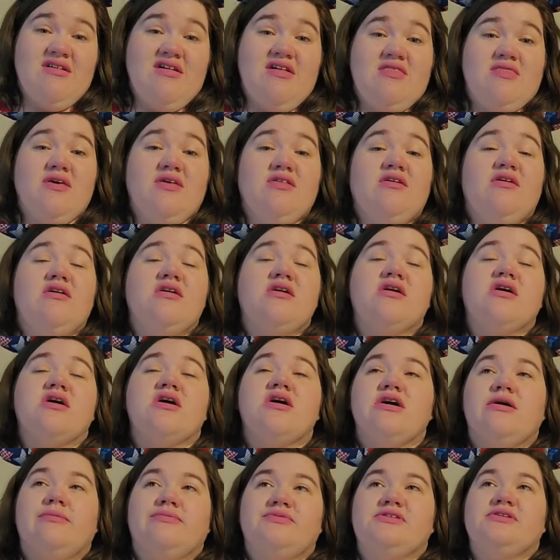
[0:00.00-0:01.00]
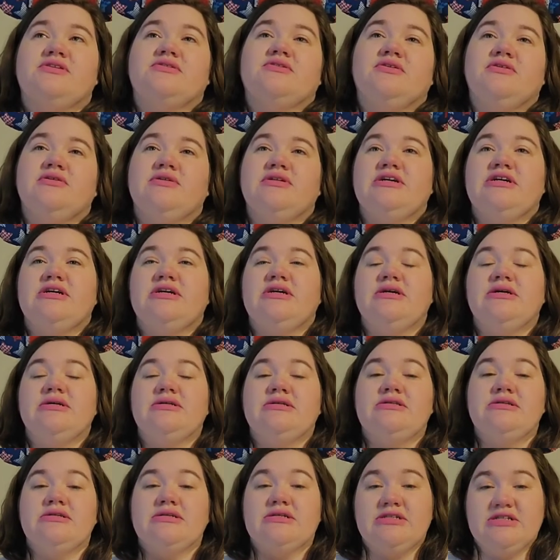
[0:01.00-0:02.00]
They look absolutely
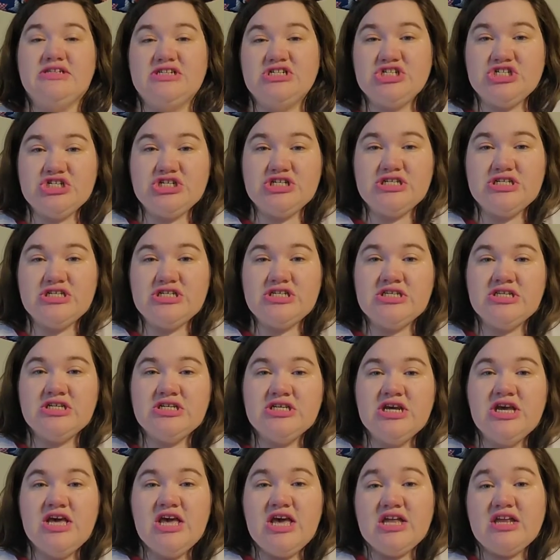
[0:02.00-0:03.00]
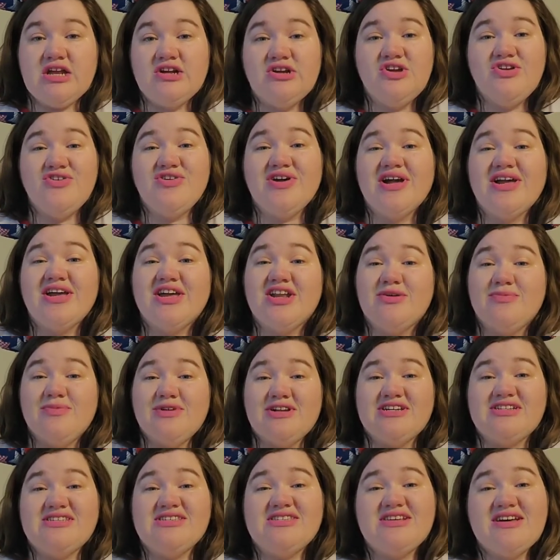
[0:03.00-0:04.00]
delicious. And I know you can get them
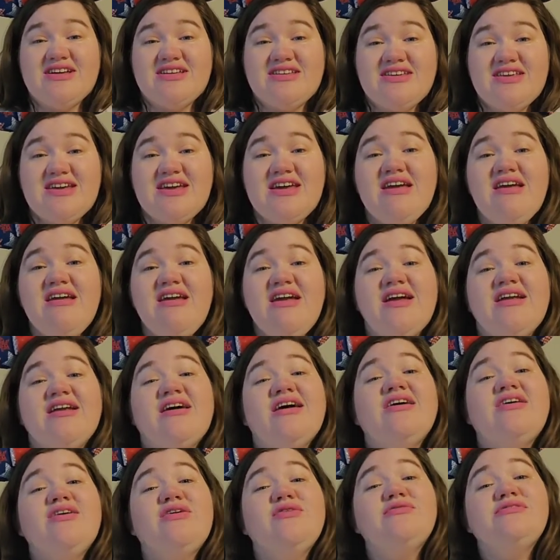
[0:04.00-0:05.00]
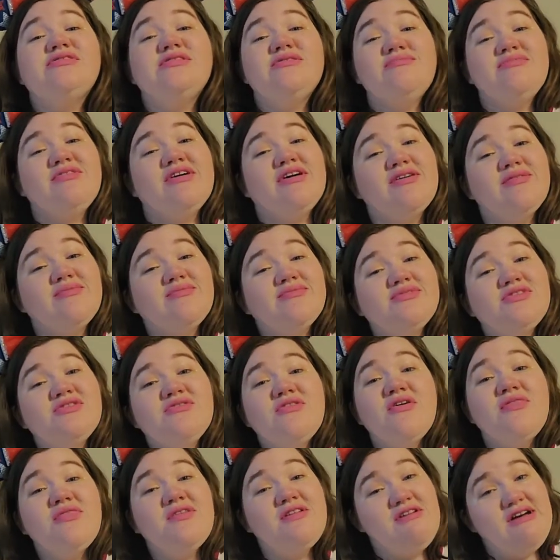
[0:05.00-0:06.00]
in a sundae, and I know sometimes
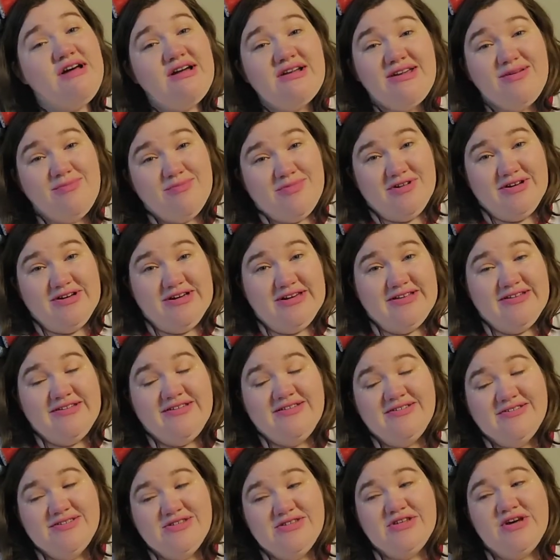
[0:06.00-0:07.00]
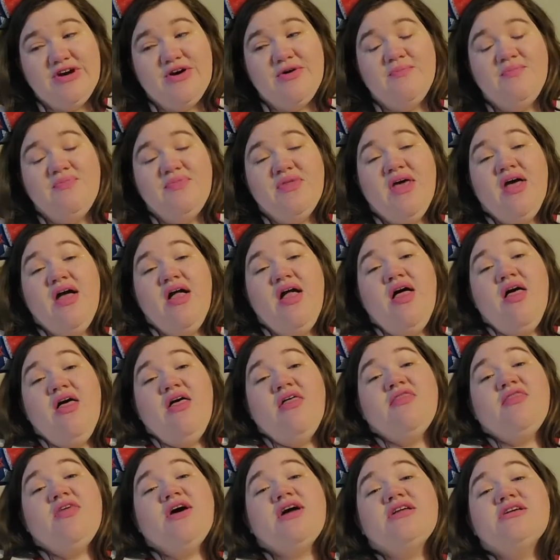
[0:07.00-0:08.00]
they're on the dining plan. So
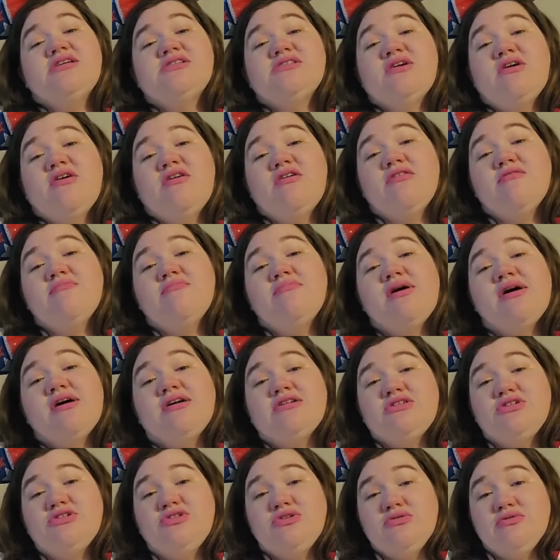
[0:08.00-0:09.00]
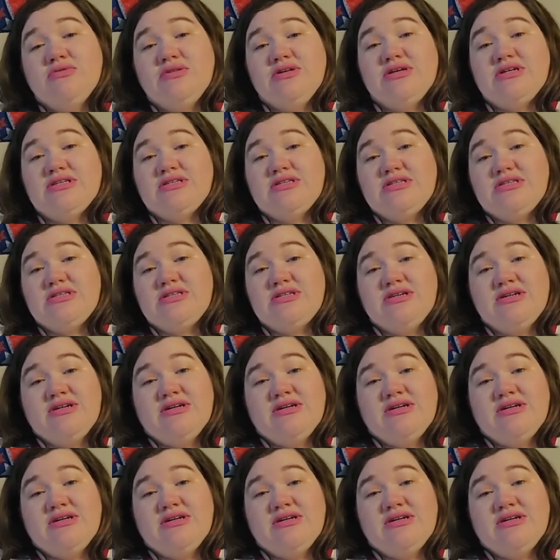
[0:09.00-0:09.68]
that is on my to-do list.